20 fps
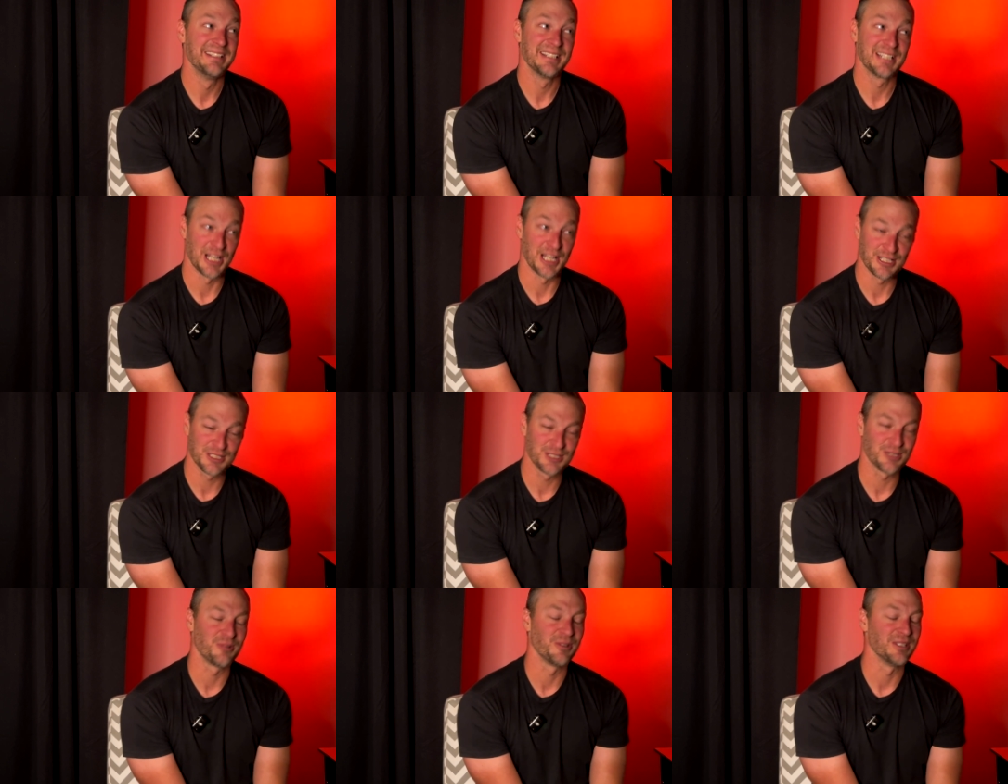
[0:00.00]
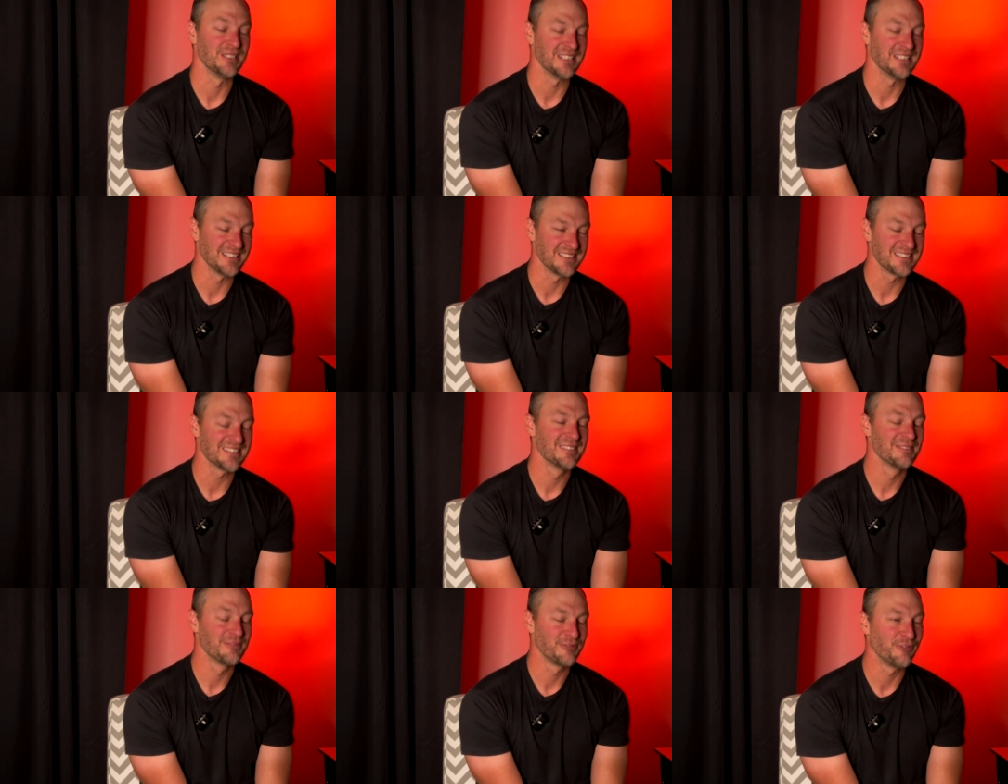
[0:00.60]

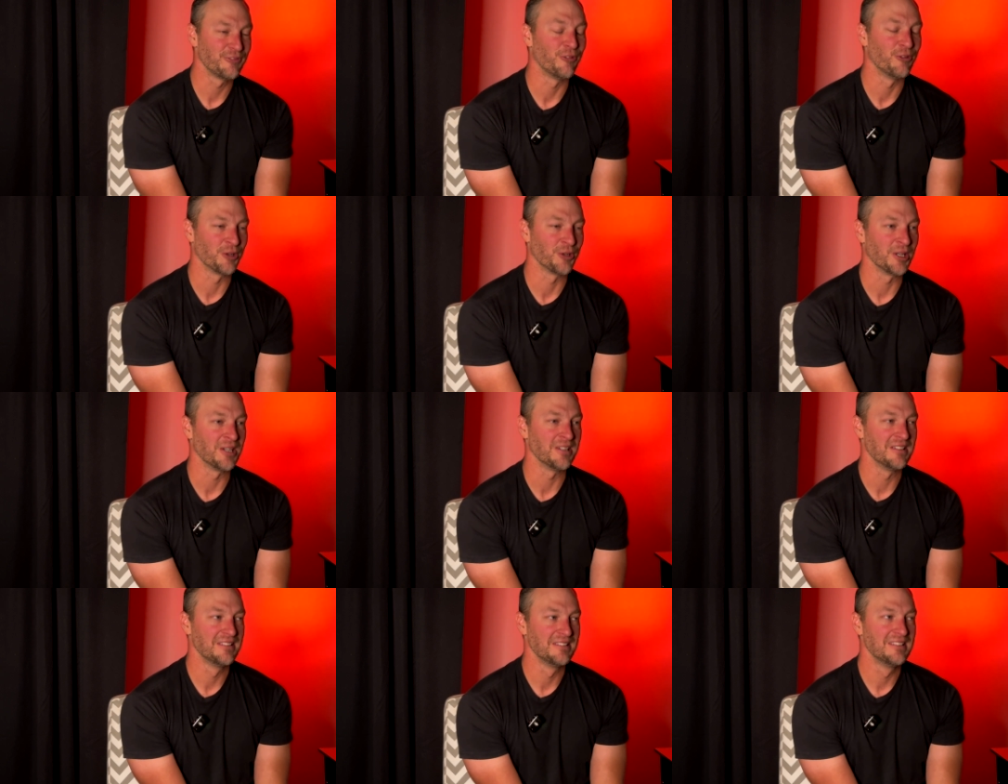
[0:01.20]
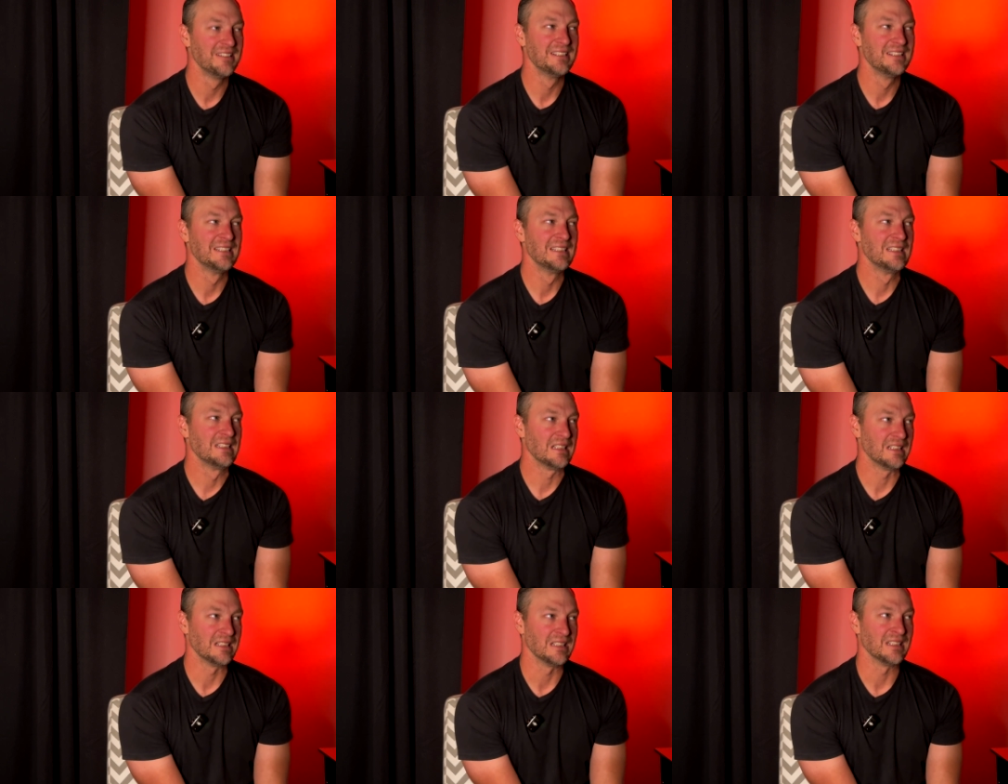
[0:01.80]
consequences for
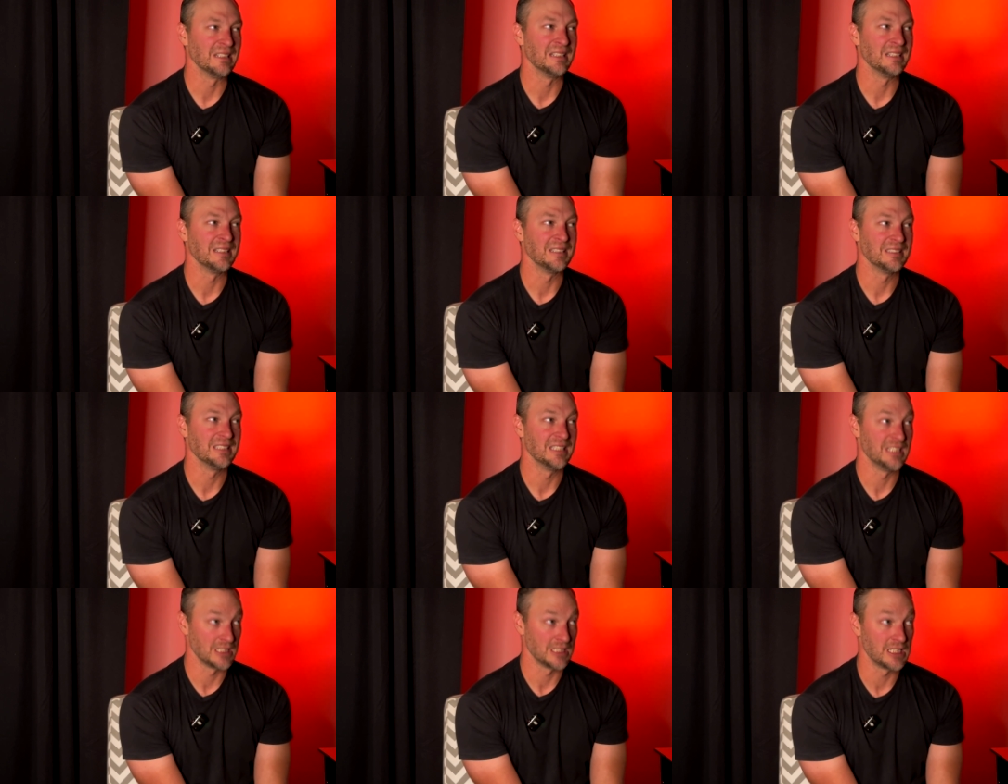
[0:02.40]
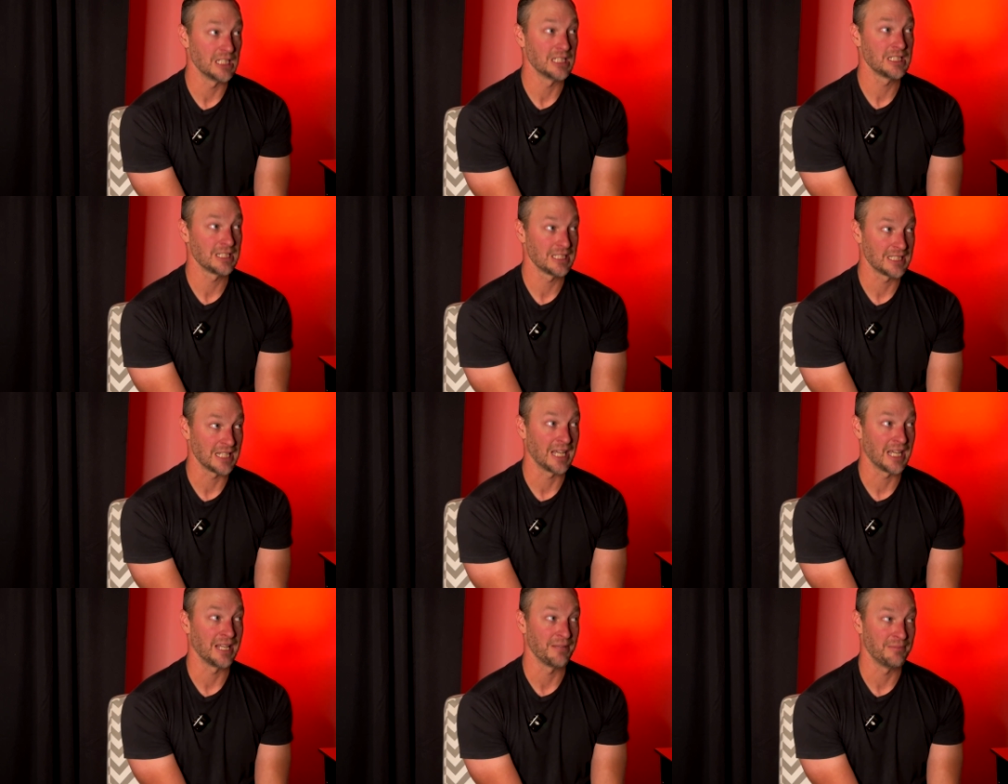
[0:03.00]
the
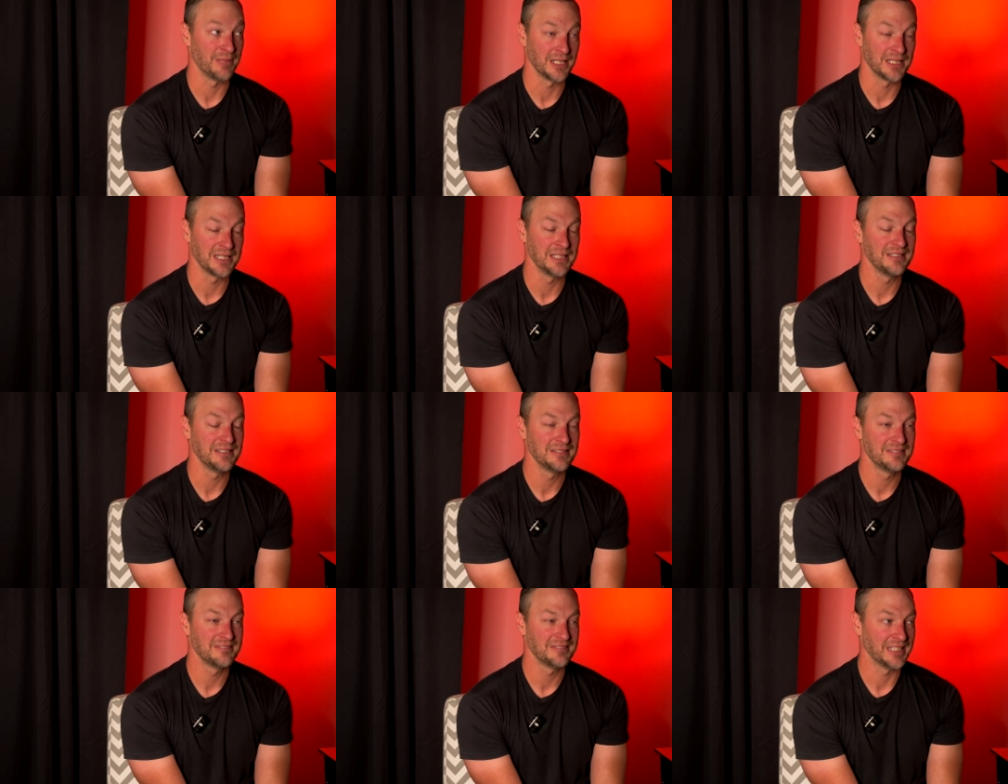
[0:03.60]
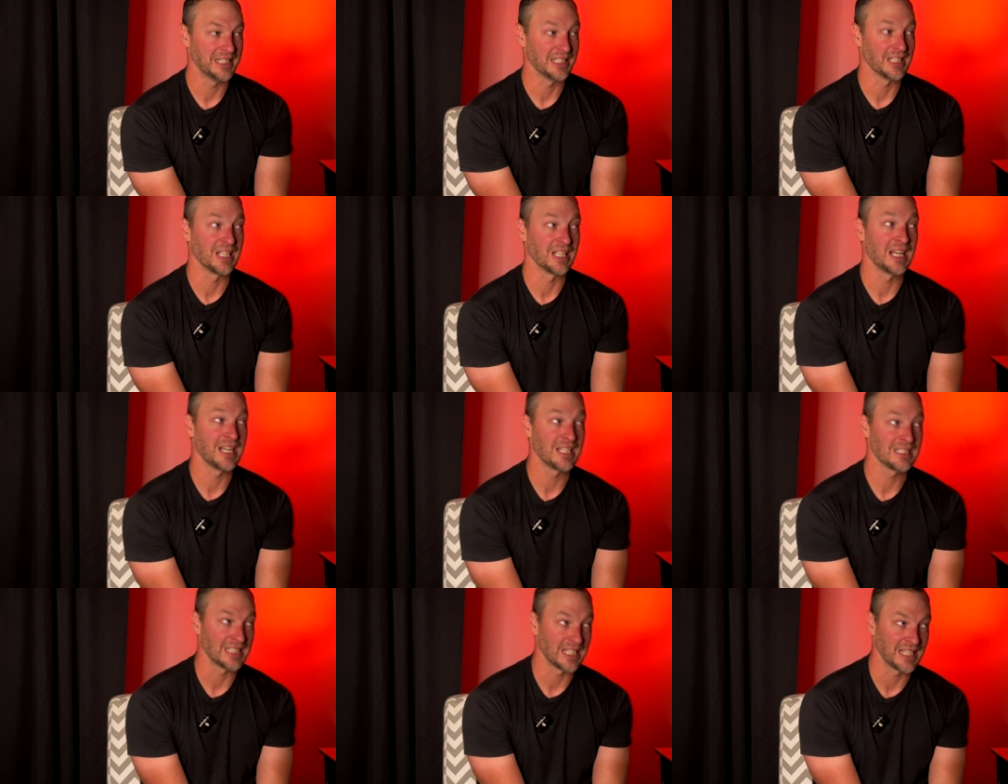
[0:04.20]
decisions I had made and the
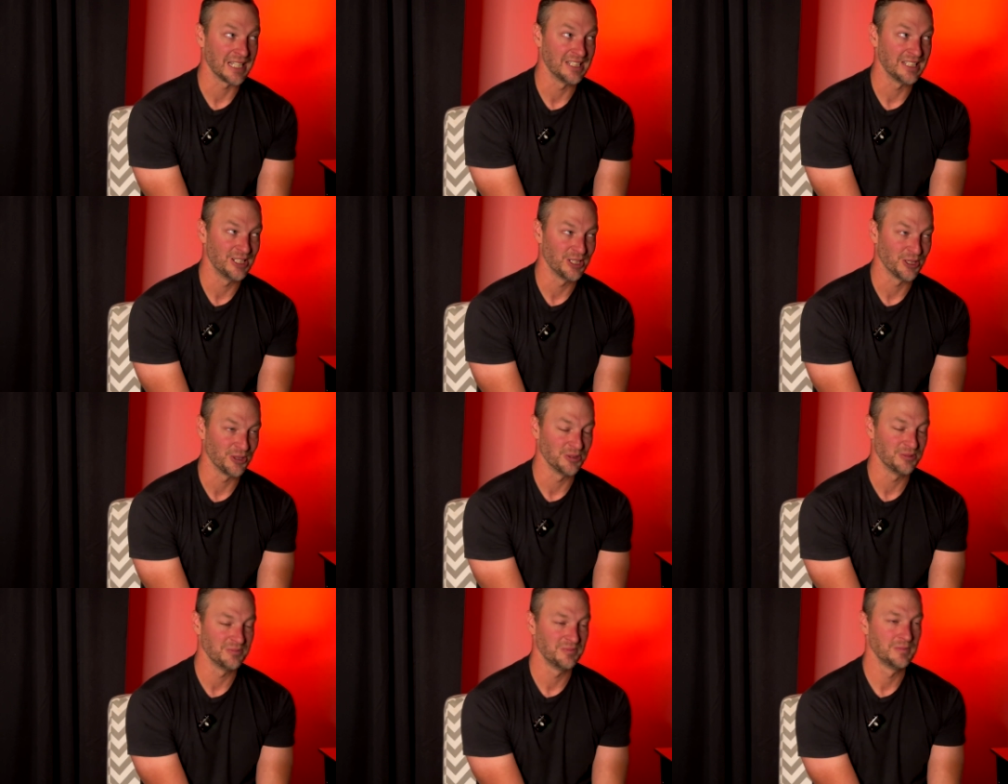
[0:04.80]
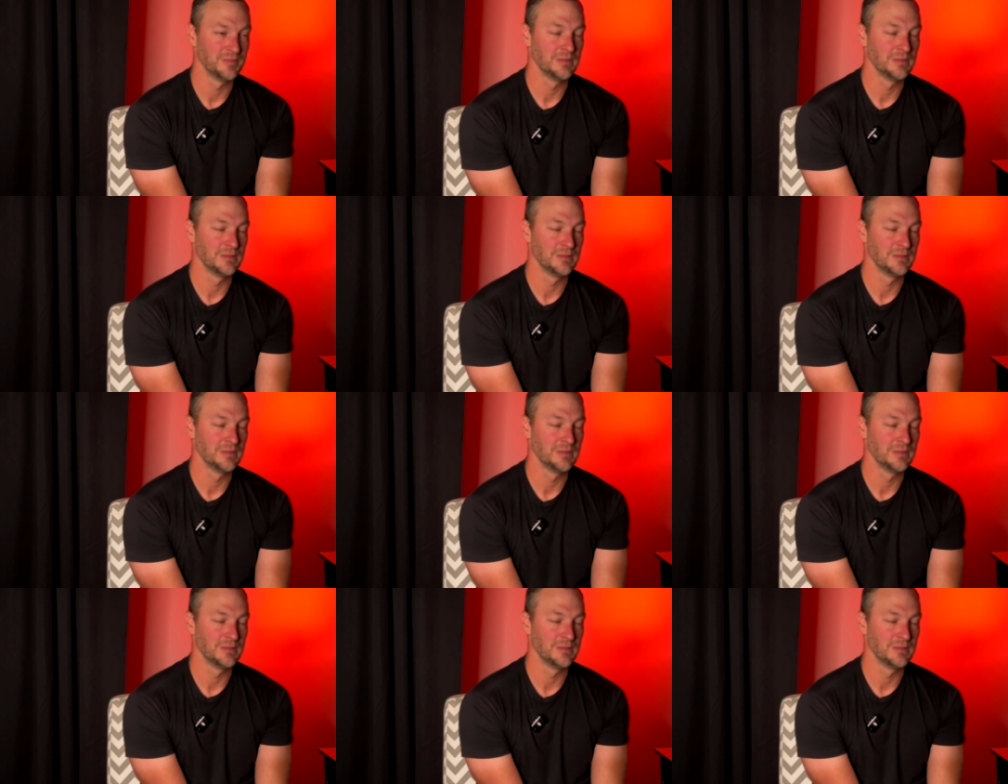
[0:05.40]
lies I had told.